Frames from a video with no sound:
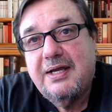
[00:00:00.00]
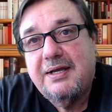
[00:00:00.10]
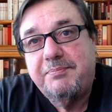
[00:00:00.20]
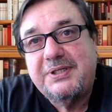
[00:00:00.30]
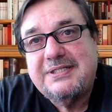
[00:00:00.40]

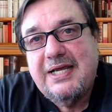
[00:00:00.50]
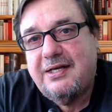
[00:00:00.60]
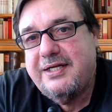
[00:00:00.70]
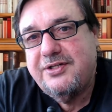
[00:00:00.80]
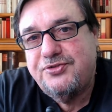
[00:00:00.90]
But
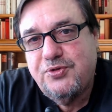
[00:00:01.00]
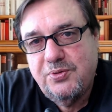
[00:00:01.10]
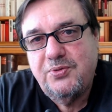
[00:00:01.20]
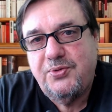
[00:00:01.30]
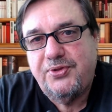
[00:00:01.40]
telling the
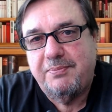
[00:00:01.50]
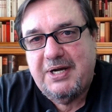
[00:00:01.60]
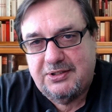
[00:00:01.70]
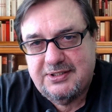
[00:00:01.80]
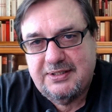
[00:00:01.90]
truth
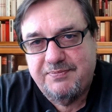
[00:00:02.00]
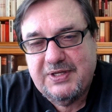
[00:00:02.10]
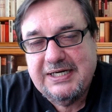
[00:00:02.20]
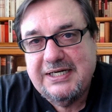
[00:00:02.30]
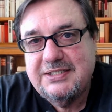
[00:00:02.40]
about
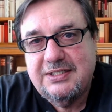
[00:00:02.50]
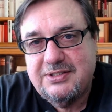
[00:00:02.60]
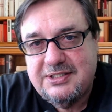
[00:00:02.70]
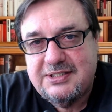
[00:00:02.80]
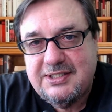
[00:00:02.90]
something isn't
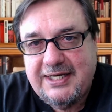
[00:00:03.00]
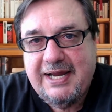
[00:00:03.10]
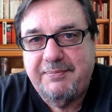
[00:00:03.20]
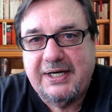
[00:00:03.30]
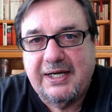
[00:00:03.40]

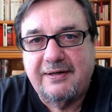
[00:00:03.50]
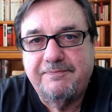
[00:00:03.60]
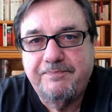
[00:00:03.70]
slamming it.